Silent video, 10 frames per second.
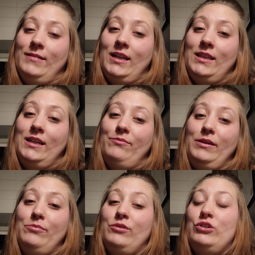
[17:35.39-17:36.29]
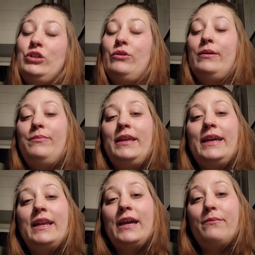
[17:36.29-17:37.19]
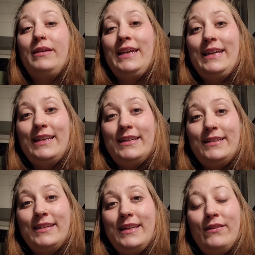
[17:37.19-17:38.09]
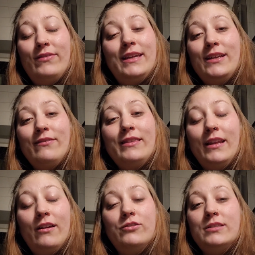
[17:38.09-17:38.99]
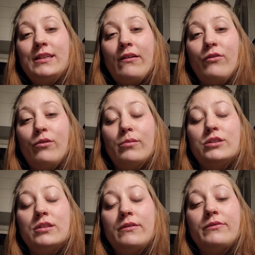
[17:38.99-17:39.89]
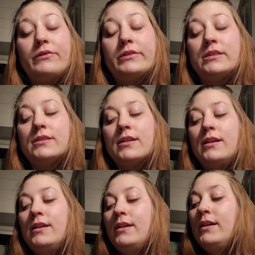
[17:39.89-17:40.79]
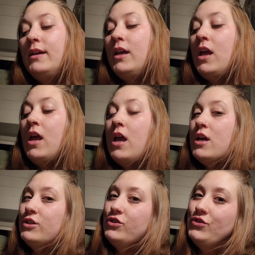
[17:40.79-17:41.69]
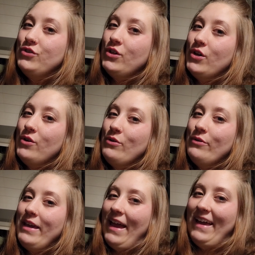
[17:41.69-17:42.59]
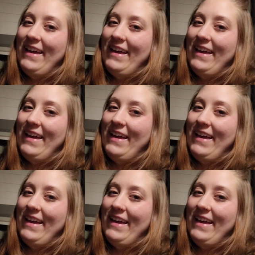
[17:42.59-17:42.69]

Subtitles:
And then if people show up, they can help me eat it. And if they don't, then I'll just have a whole bunch of leftovers. So, yeah.